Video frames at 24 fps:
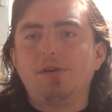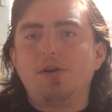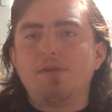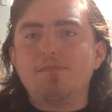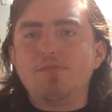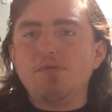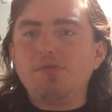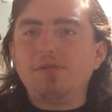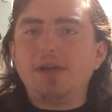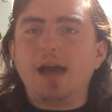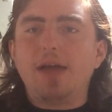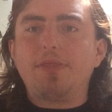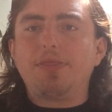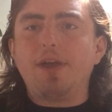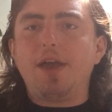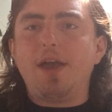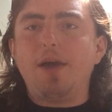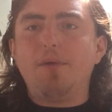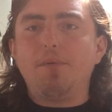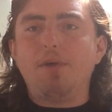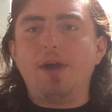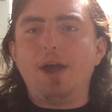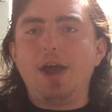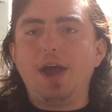a movie out
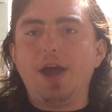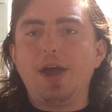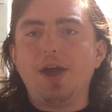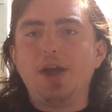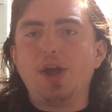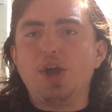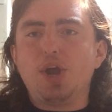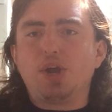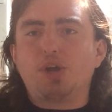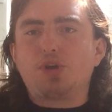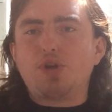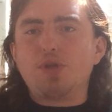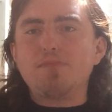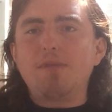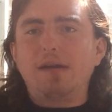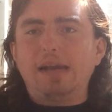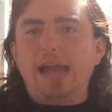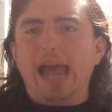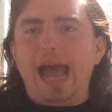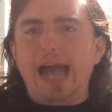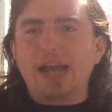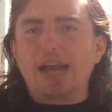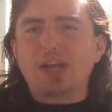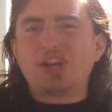there where too
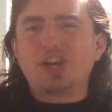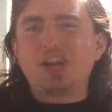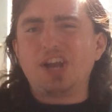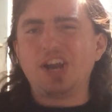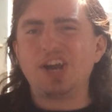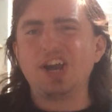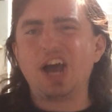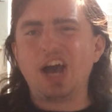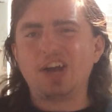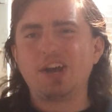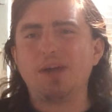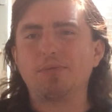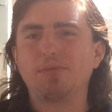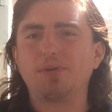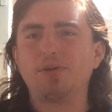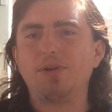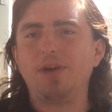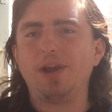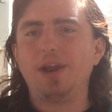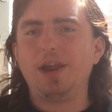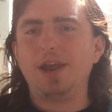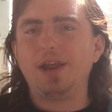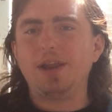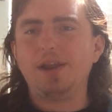much action, not enough
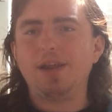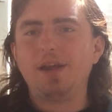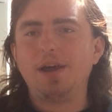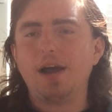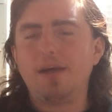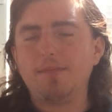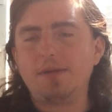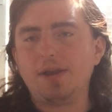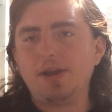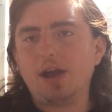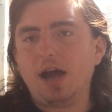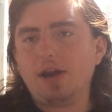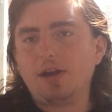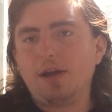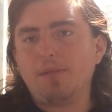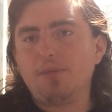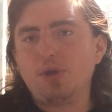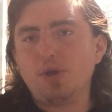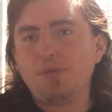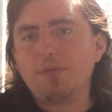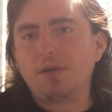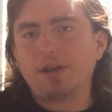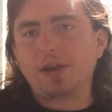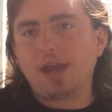critic. I mean, not
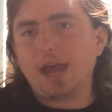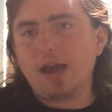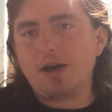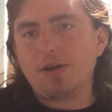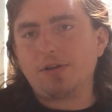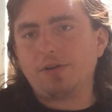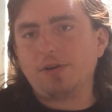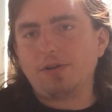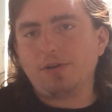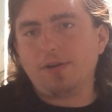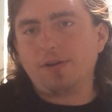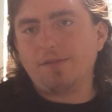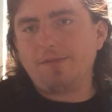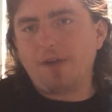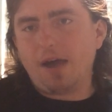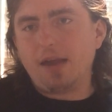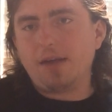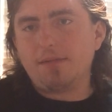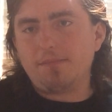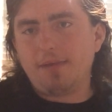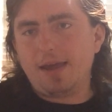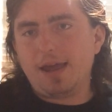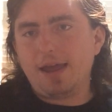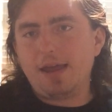enough human character
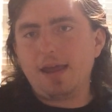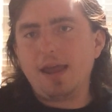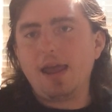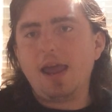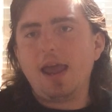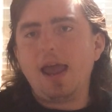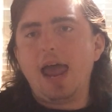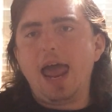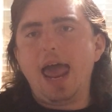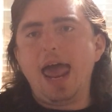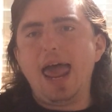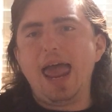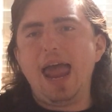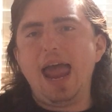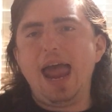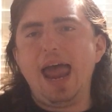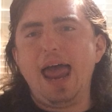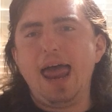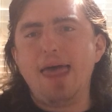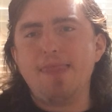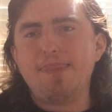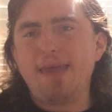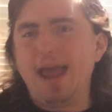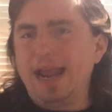development,
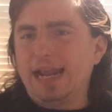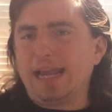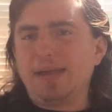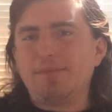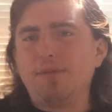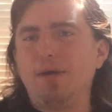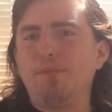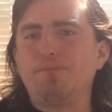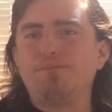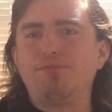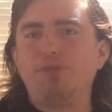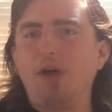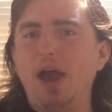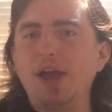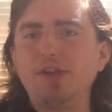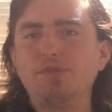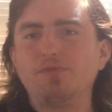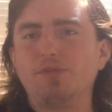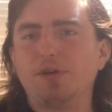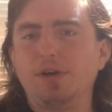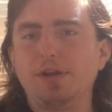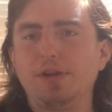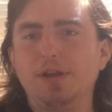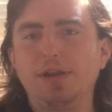and they give it
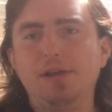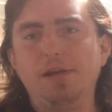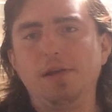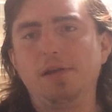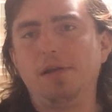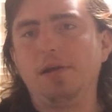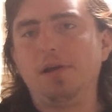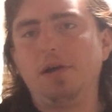playboy.